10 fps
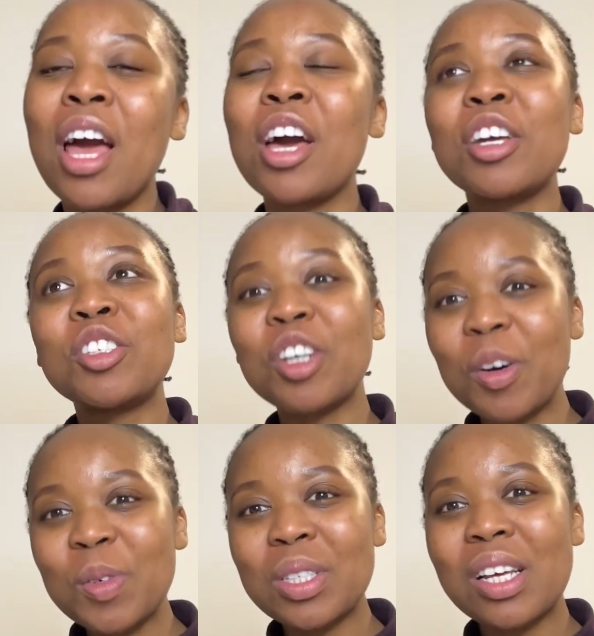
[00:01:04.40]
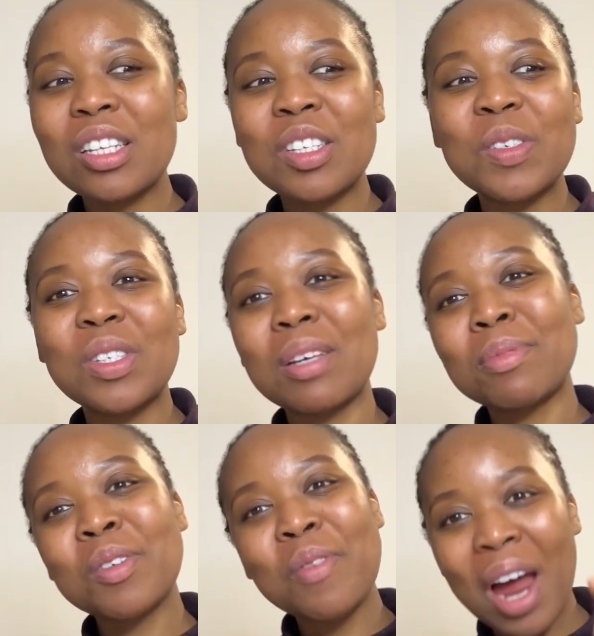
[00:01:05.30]
chosen to
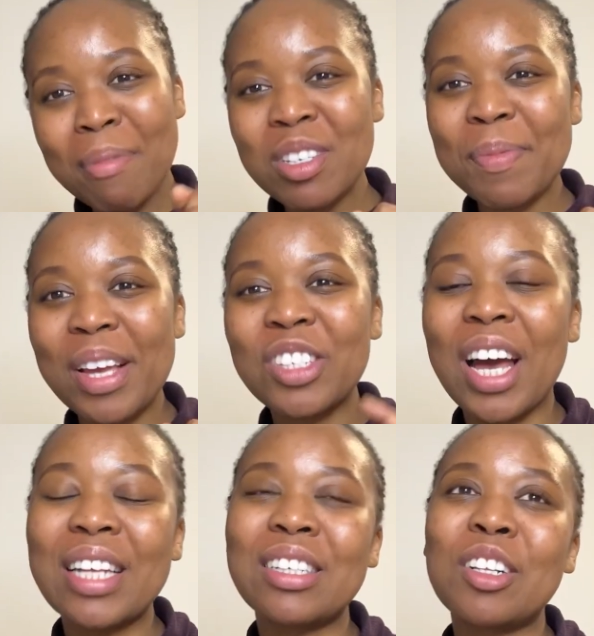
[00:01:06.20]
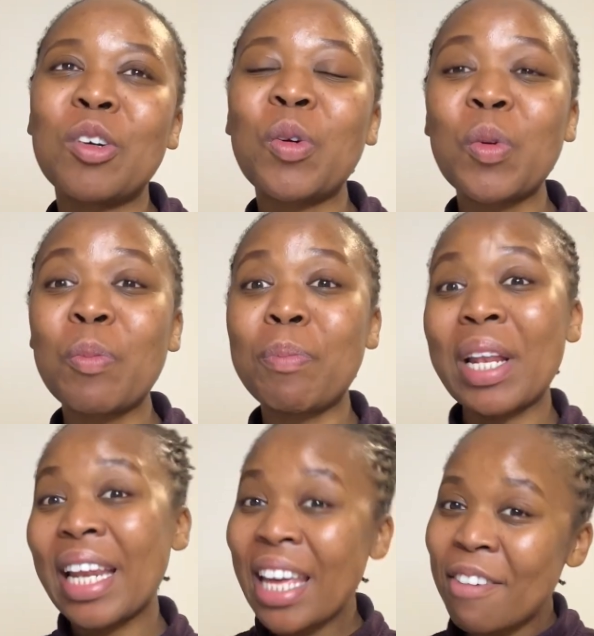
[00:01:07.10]
subscribe to my channel, who
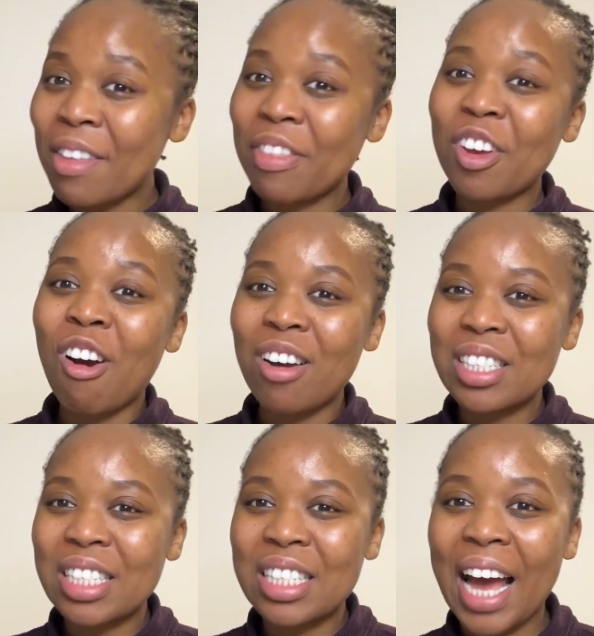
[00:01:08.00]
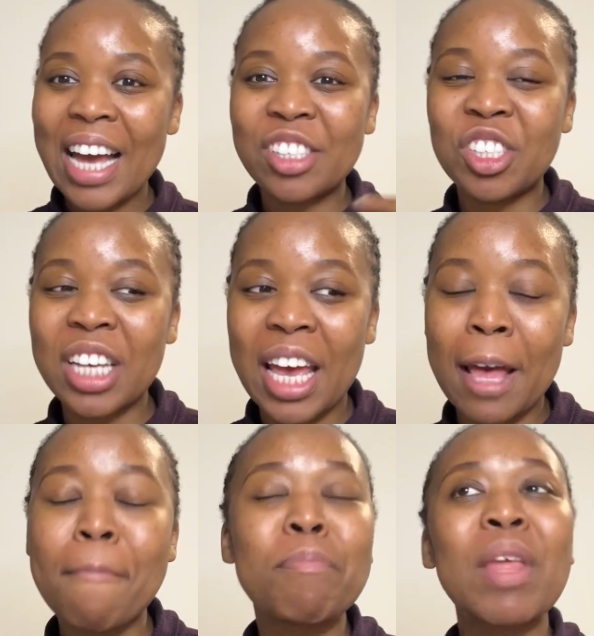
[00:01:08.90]
believe that the content I share
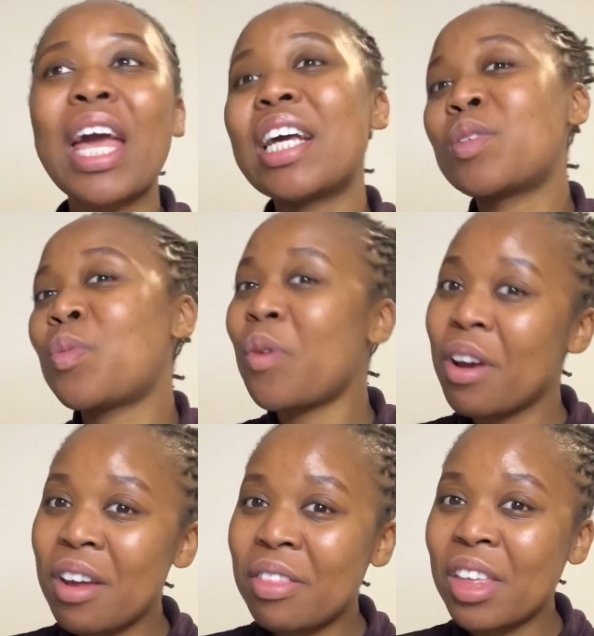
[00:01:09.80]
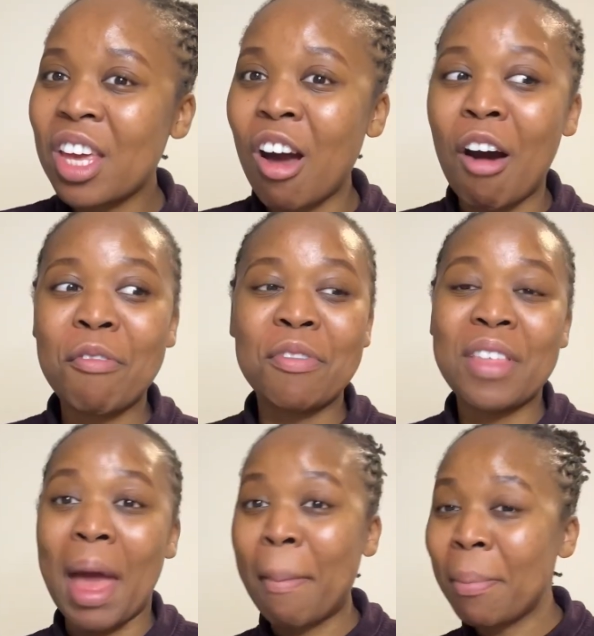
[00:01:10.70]
is worthy of
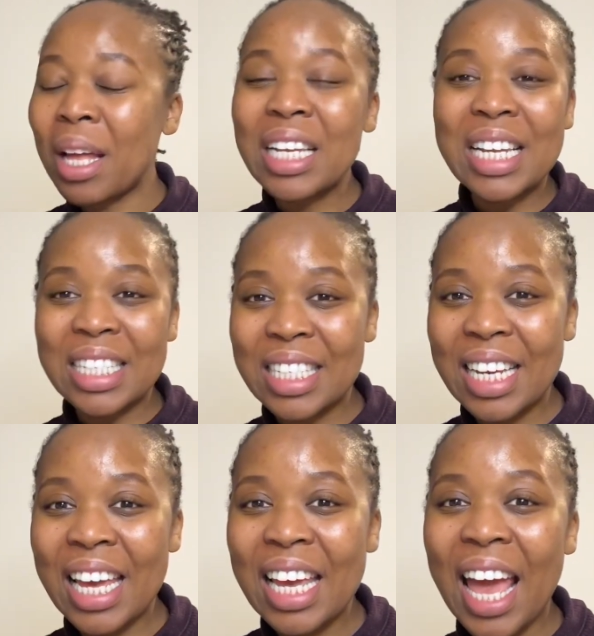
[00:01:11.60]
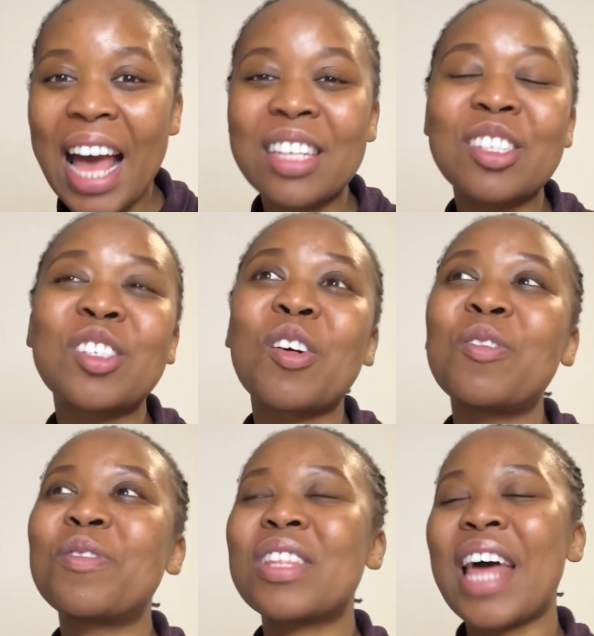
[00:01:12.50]
them listening. And so
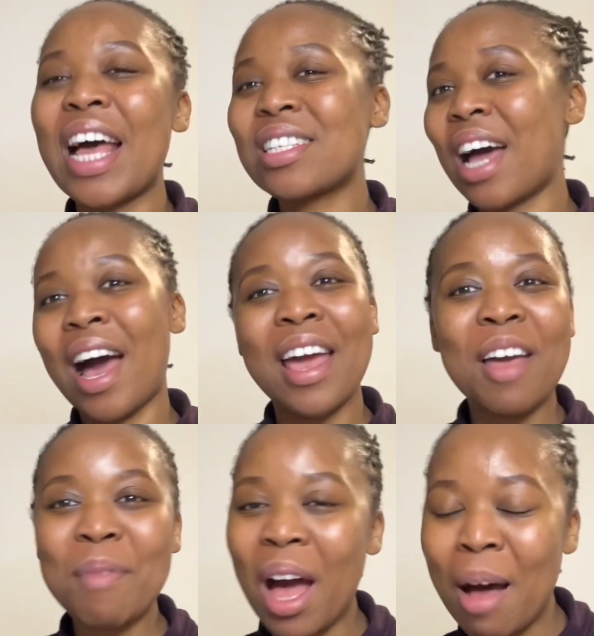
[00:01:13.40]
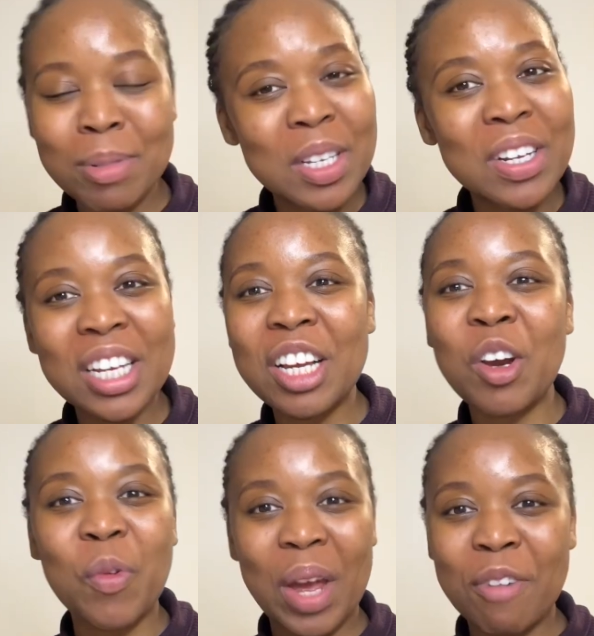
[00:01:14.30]
for that, I am absolutely
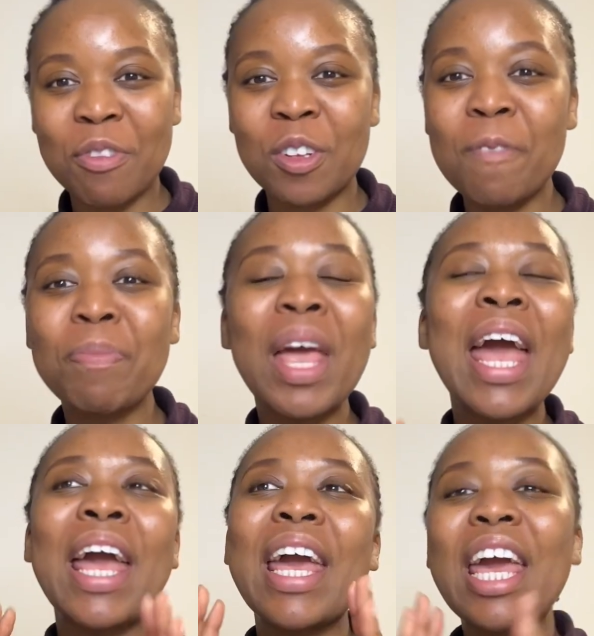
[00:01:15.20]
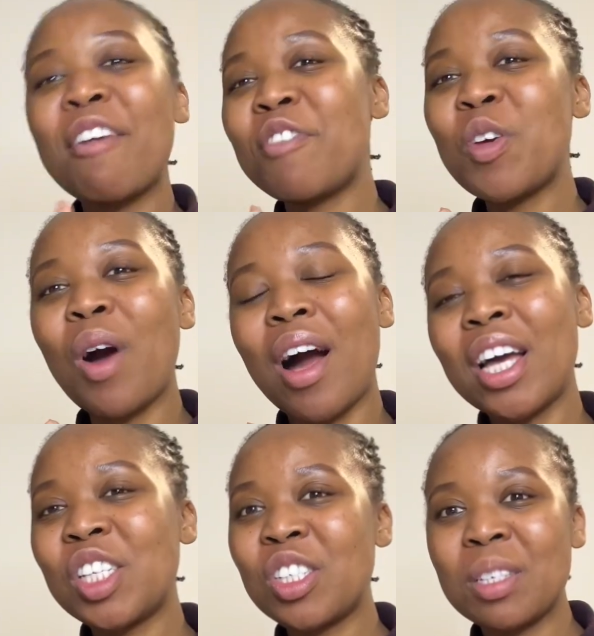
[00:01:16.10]
grateful. If you are a
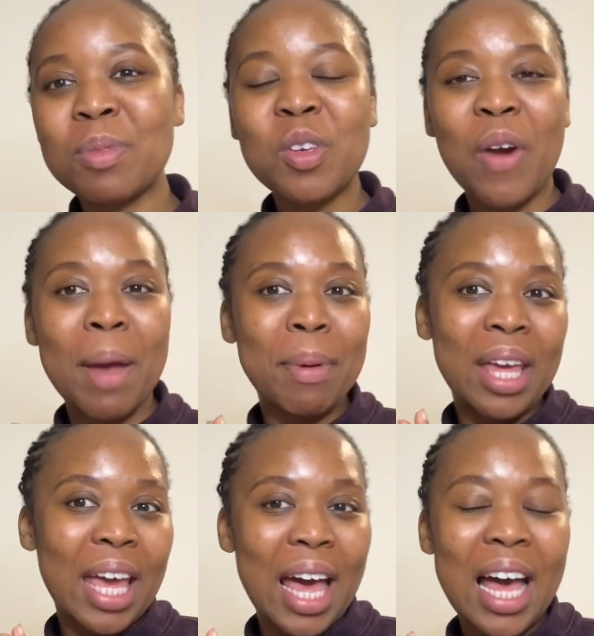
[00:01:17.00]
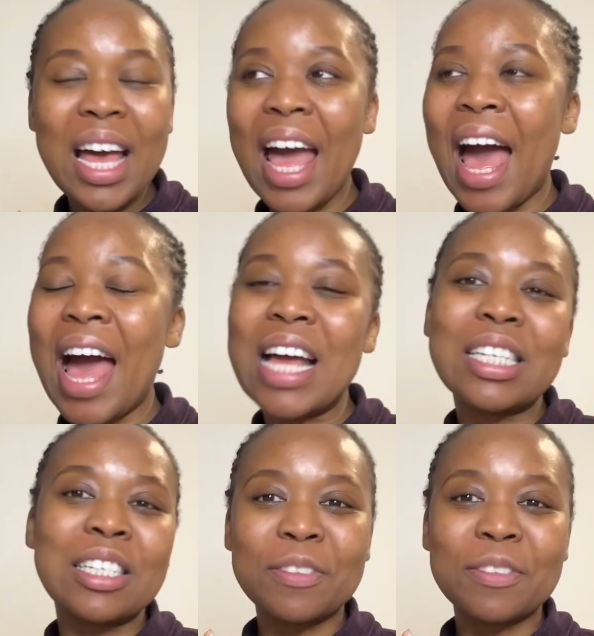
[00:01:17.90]
new subscriber here and